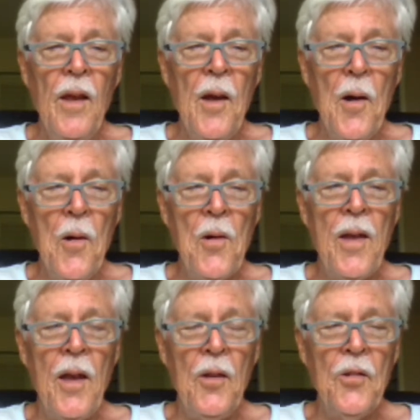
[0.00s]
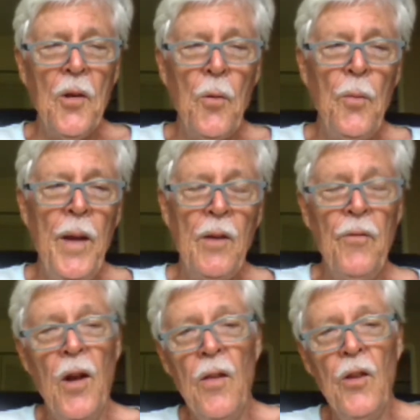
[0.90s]
Okay, so we're making
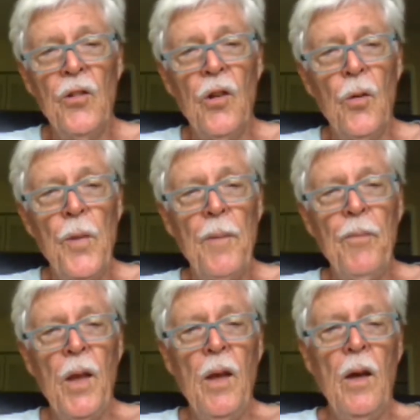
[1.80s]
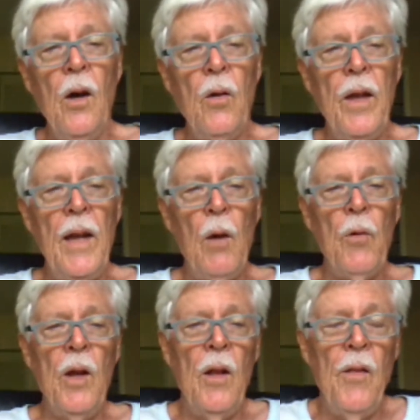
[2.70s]
fun of this a little bit. Okay, now we're
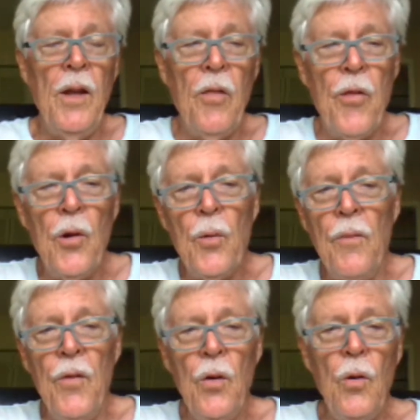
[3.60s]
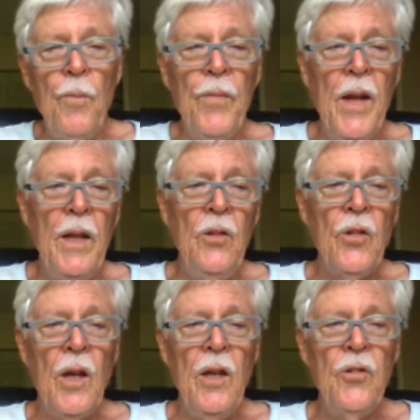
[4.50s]
going to the third review. And
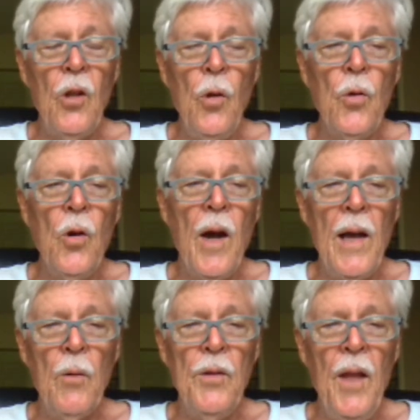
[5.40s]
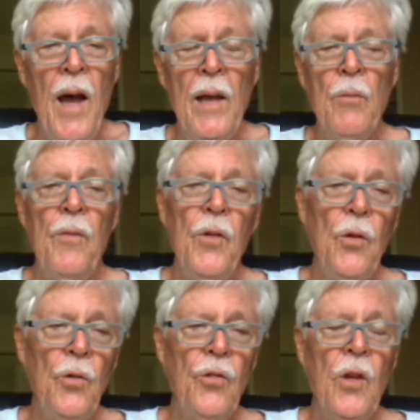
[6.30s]
he's a local guide with 9
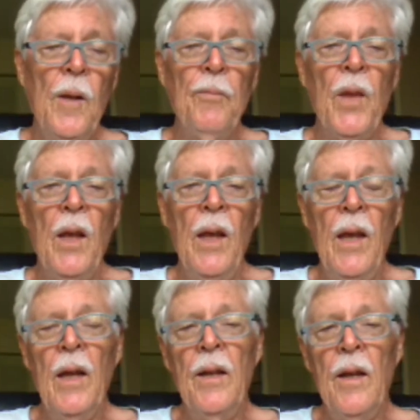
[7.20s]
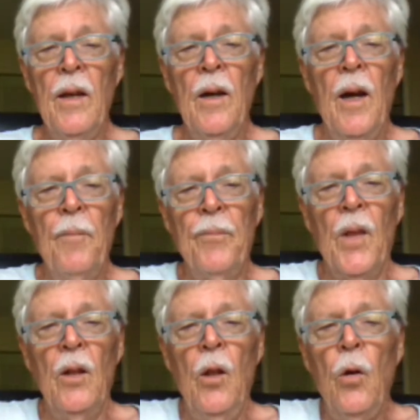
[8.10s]
reviews. And a
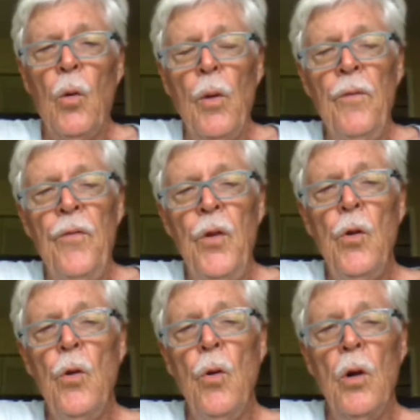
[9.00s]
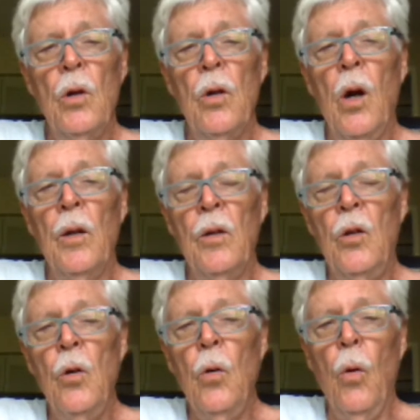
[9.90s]
local reviewer on
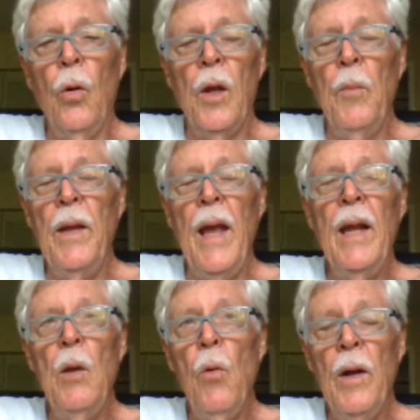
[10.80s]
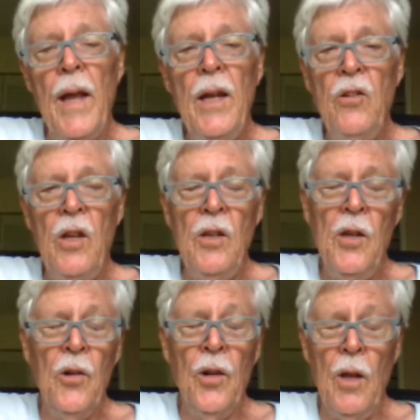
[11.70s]
Google can be anyone 18